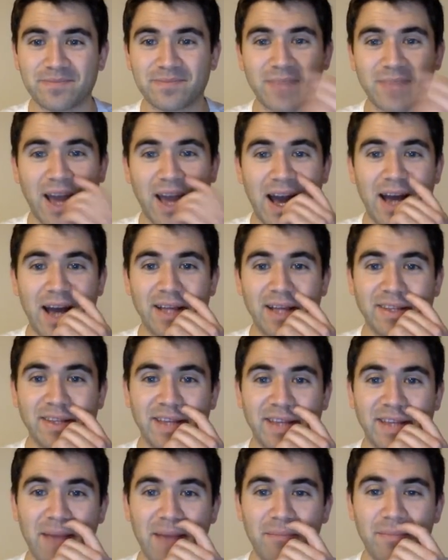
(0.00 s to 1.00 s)
And
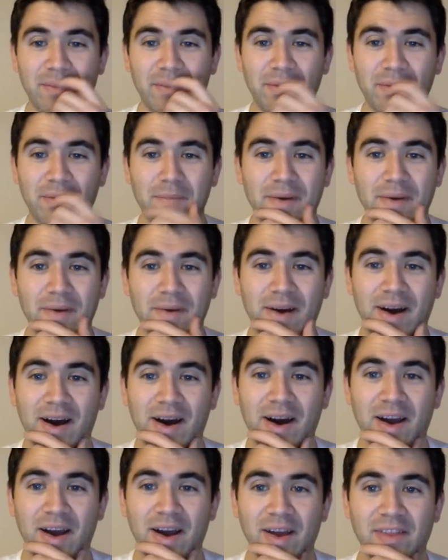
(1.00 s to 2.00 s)
yep,
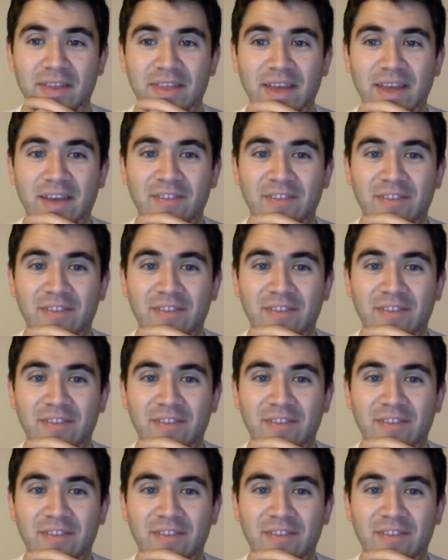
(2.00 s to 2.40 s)
I think